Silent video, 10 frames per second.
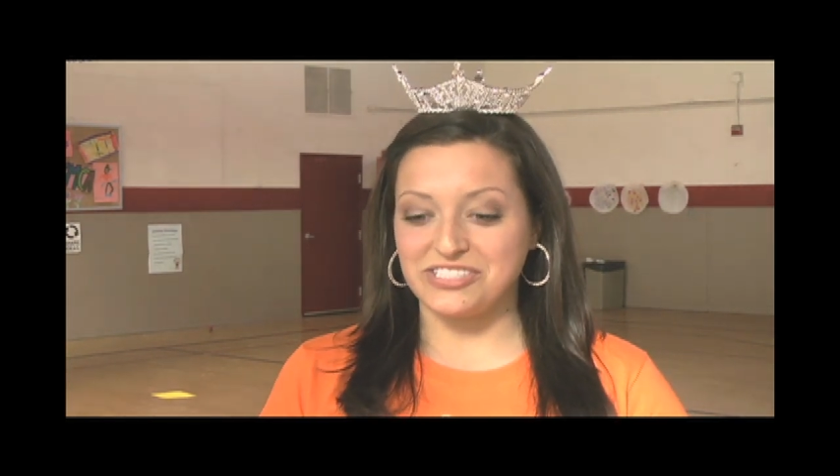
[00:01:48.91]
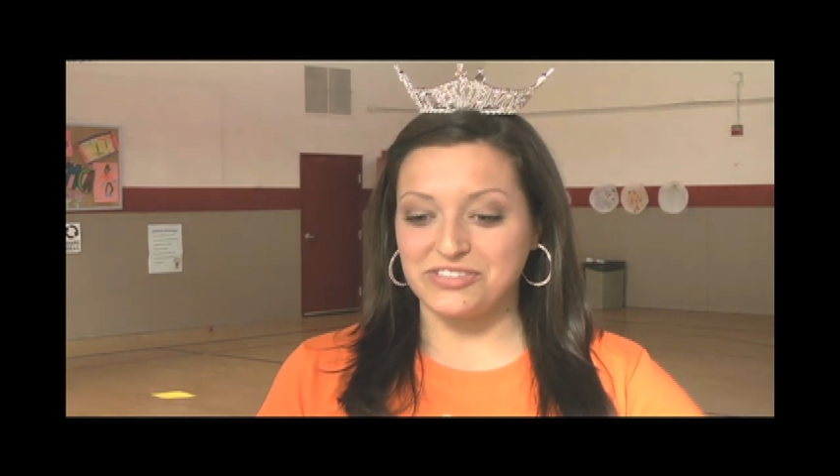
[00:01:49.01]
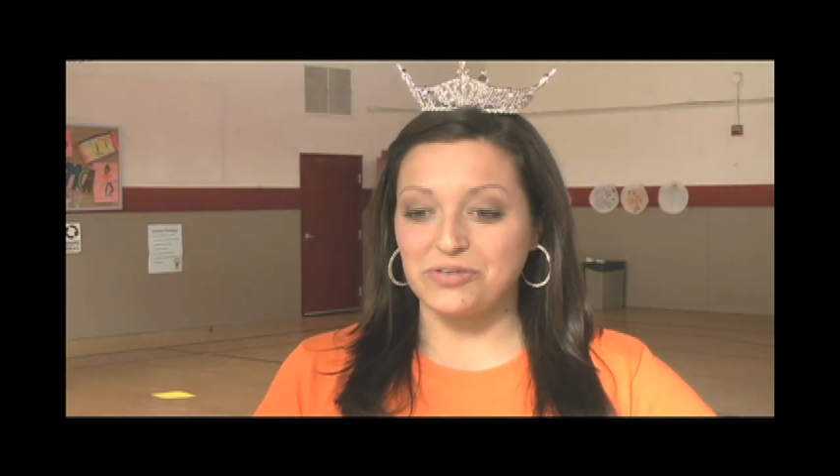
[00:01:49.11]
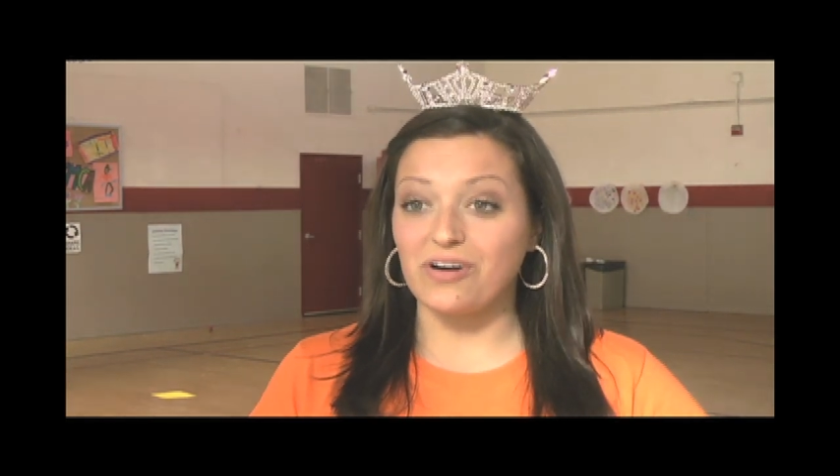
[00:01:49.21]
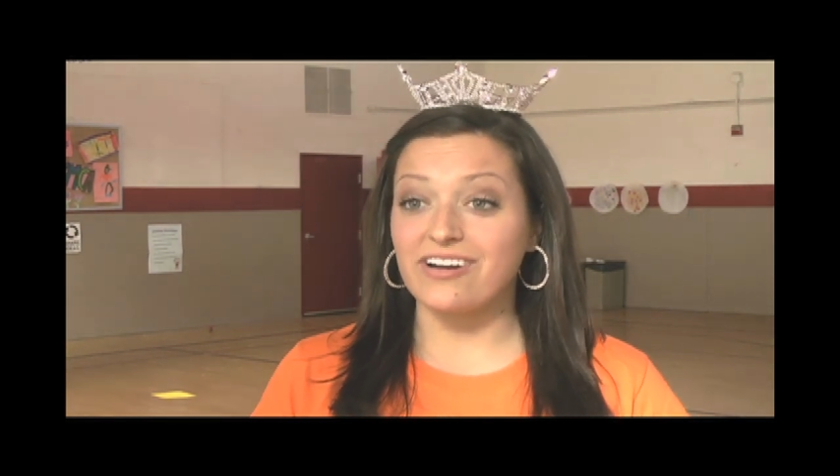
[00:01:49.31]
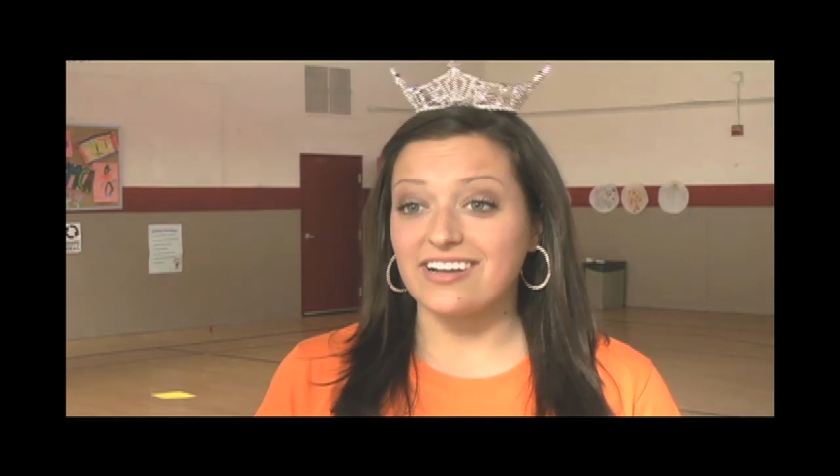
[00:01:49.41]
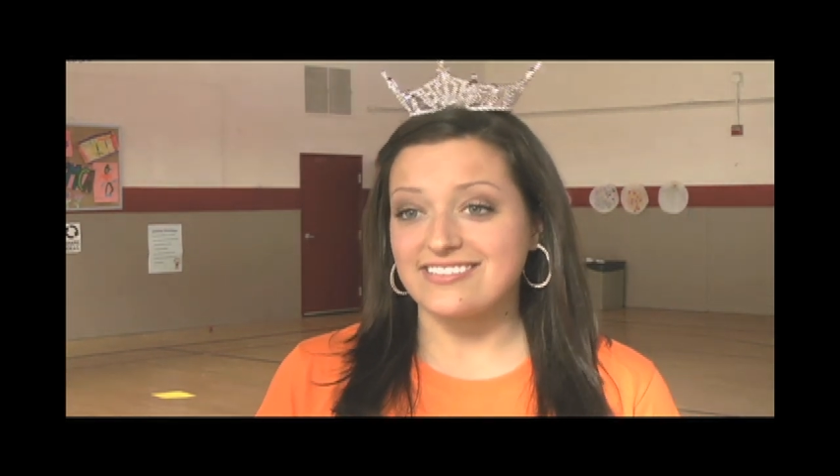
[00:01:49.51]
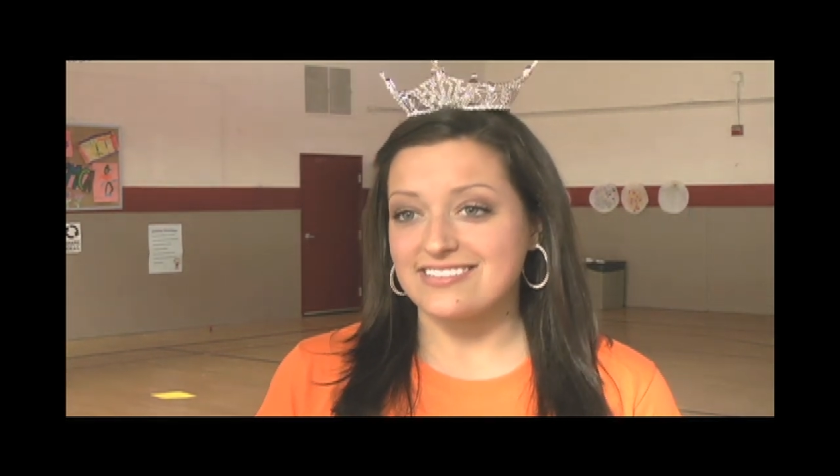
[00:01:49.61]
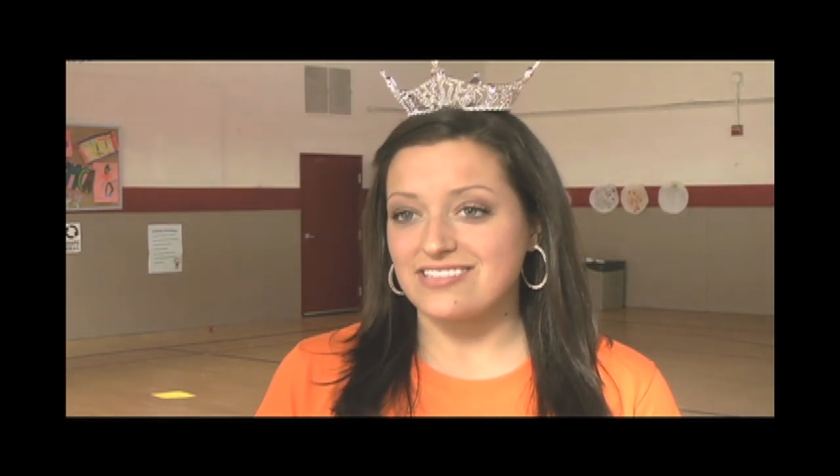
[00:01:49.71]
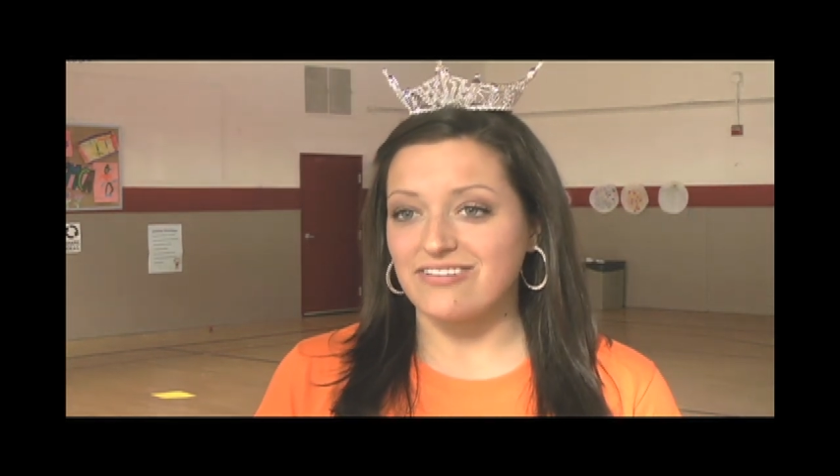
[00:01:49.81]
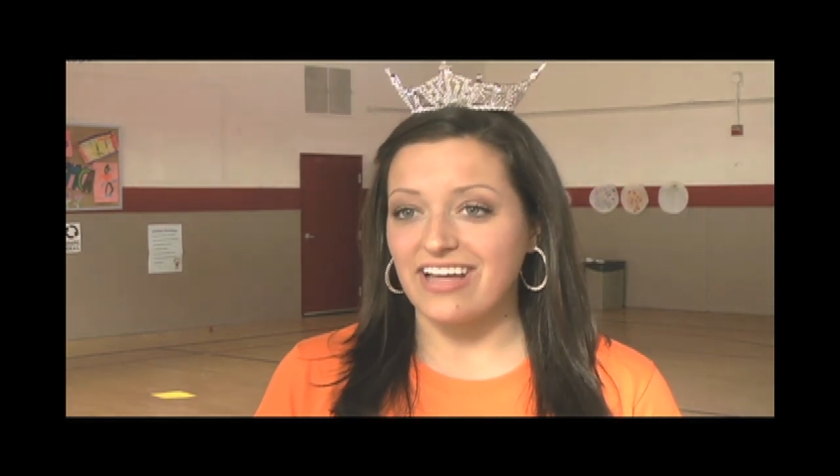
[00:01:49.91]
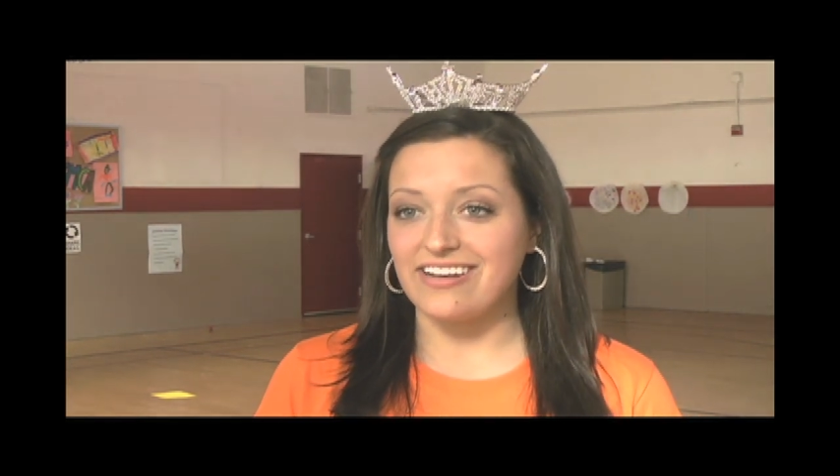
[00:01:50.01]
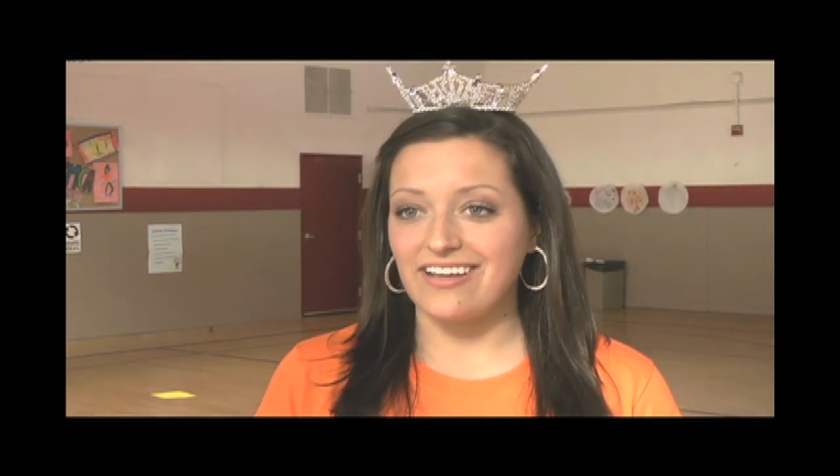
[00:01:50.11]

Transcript: to organize this event